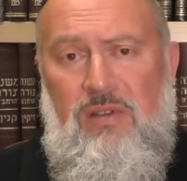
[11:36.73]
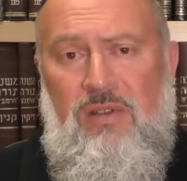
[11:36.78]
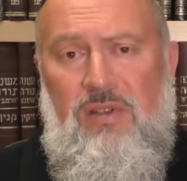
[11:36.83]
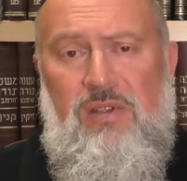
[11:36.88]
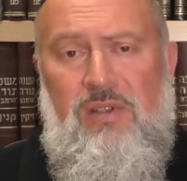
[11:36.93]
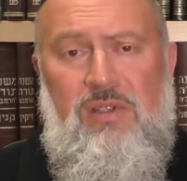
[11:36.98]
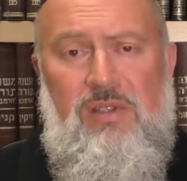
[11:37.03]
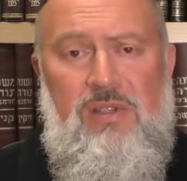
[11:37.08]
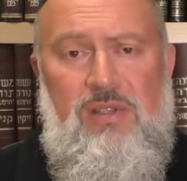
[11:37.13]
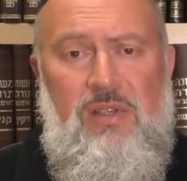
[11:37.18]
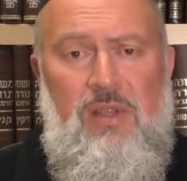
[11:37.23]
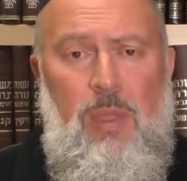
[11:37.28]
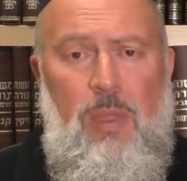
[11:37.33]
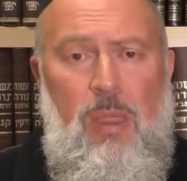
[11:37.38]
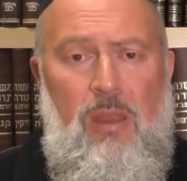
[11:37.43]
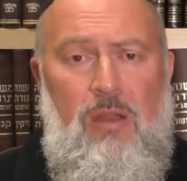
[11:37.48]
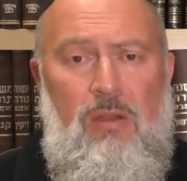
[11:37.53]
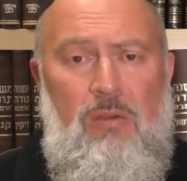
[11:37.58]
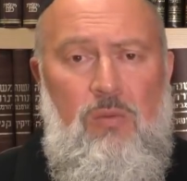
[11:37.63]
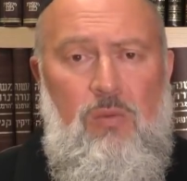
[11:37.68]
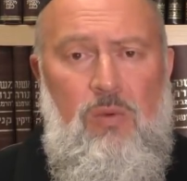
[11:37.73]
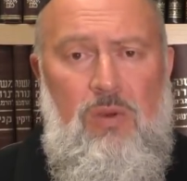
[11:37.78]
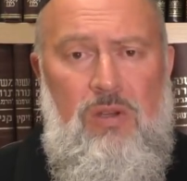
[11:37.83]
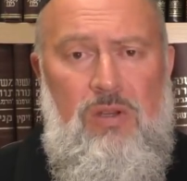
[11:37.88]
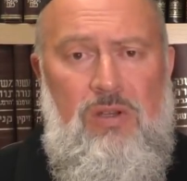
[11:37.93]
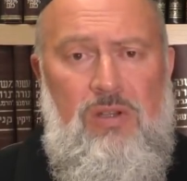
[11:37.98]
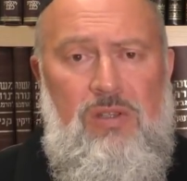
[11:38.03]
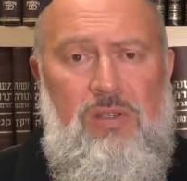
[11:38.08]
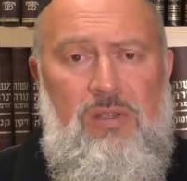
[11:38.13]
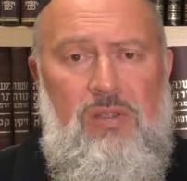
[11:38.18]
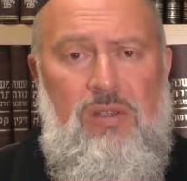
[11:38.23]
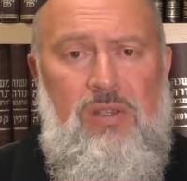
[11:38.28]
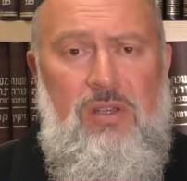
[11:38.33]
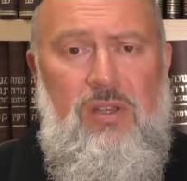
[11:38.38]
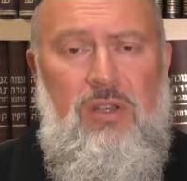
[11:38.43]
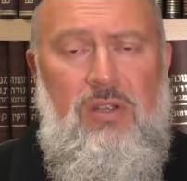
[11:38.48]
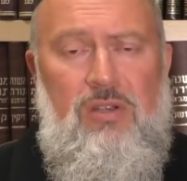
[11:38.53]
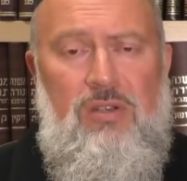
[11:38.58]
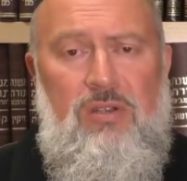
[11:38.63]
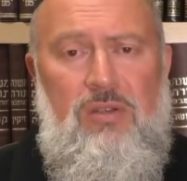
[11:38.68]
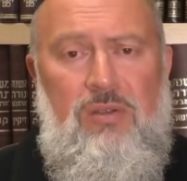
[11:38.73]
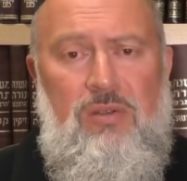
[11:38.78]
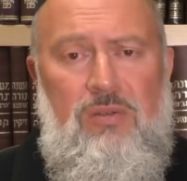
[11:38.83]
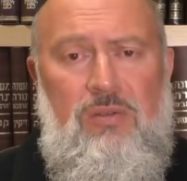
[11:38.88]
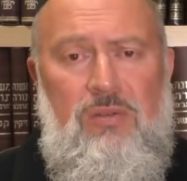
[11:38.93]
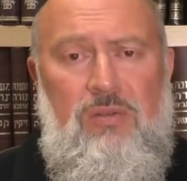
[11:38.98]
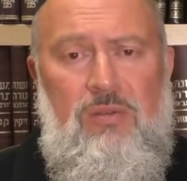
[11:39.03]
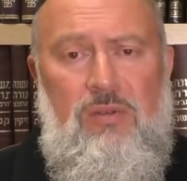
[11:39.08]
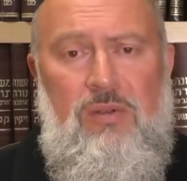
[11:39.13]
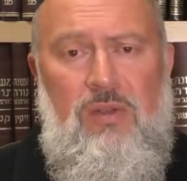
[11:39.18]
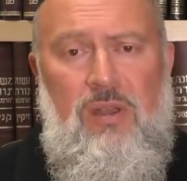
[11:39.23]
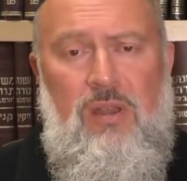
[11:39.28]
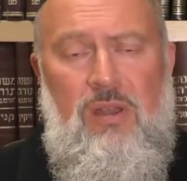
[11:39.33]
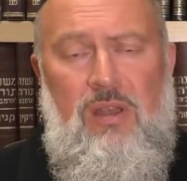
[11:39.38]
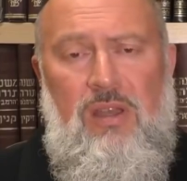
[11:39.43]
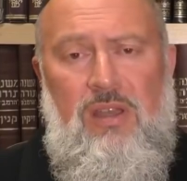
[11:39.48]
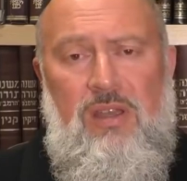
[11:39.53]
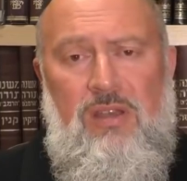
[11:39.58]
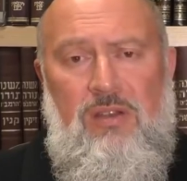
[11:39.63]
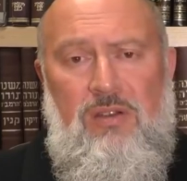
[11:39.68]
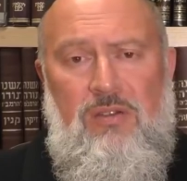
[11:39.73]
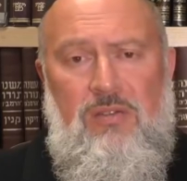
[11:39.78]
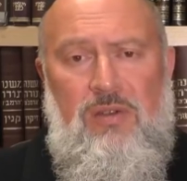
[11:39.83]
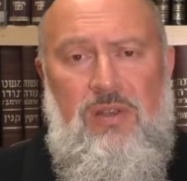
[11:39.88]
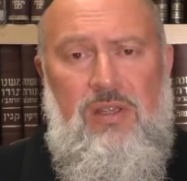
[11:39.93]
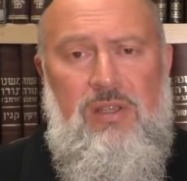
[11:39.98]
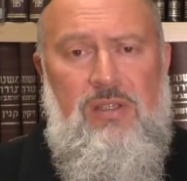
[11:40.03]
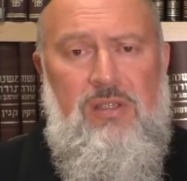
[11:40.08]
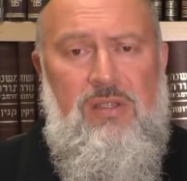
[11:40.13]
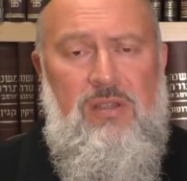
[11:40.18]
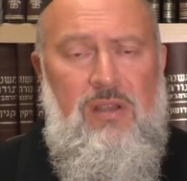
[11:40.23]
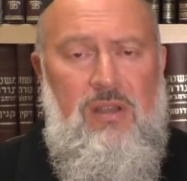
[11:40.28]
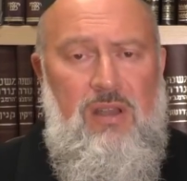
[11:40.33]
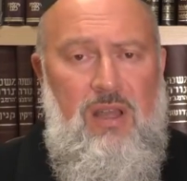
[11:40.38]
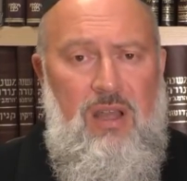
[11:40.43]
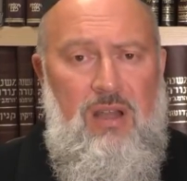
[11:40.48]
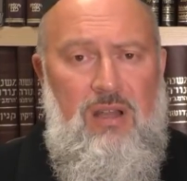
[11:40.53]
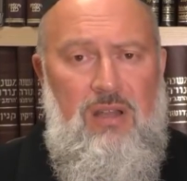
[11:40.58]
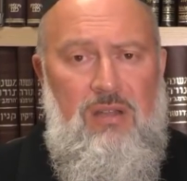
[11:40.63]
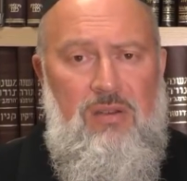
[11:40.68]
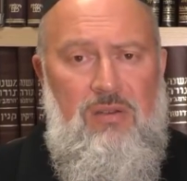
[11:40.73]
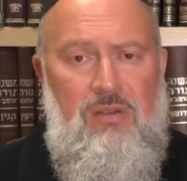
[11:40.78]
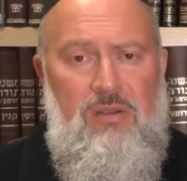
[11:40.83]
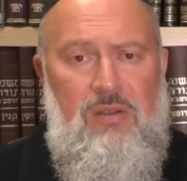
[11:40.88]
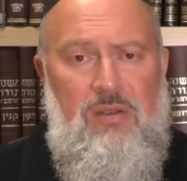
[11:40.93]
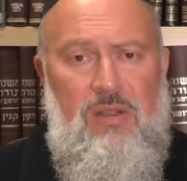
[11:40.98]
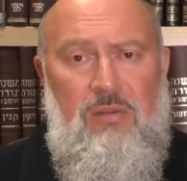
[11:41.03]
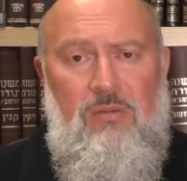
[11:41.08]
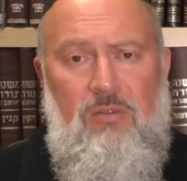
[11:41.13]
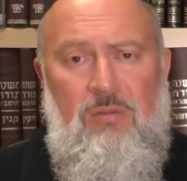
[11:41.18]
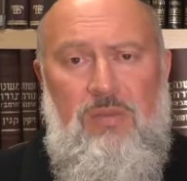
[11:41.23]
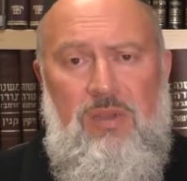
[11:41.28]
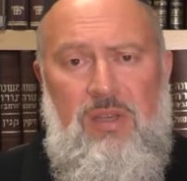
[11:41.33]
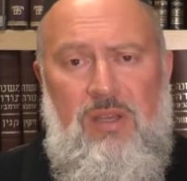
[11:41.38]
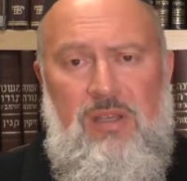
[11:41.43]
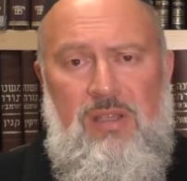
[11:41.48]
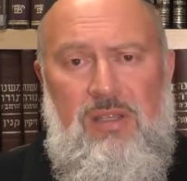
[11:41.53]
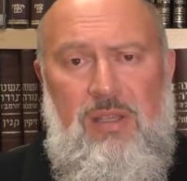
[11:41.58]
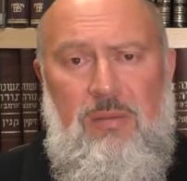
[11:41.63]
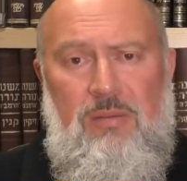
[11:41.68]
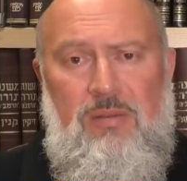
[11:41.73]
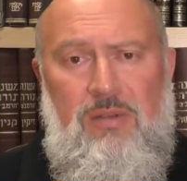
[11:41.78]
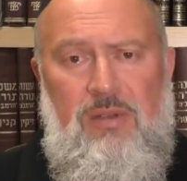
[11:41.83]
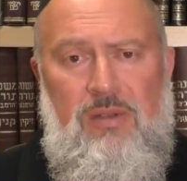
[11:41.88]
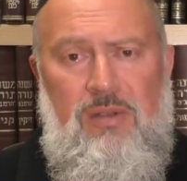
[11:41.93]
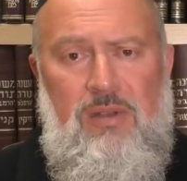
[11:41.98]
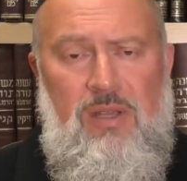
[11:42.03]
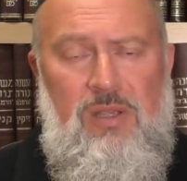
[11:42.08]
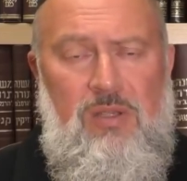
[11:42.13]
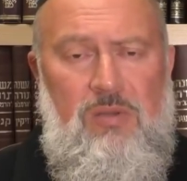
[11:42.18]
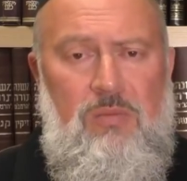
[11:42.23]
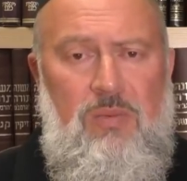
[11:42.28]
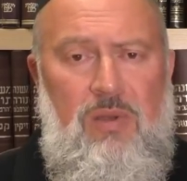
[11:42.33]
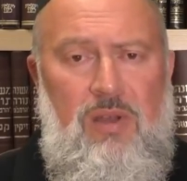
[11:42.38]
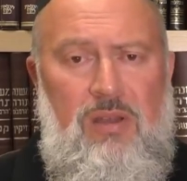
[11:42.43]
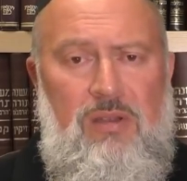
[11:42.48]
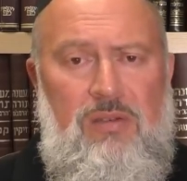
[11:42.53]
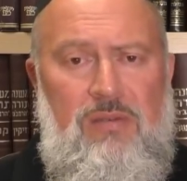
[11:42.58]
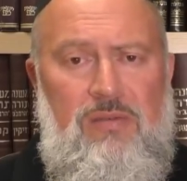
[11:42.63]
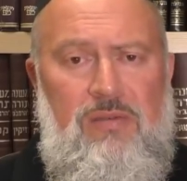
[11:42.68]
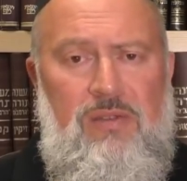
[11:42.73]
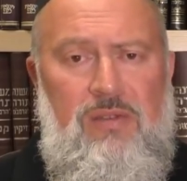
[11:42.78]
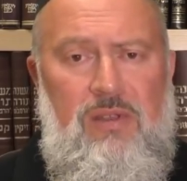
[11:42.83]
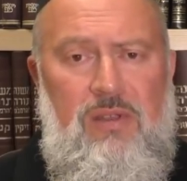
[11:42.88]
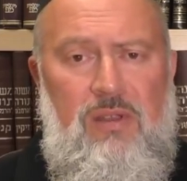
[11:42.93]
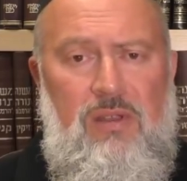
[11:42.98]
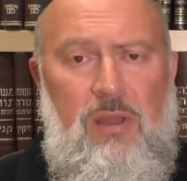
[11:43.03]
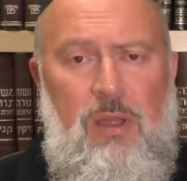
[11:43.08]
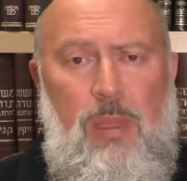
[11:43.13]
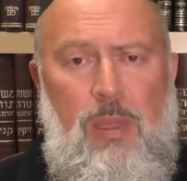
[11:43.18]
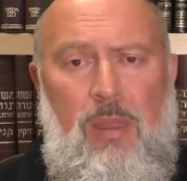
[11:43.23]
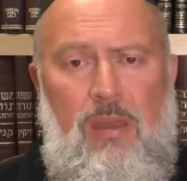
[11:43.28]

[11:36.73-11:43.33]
This works to increase the likelihood that they will be accepted as part of the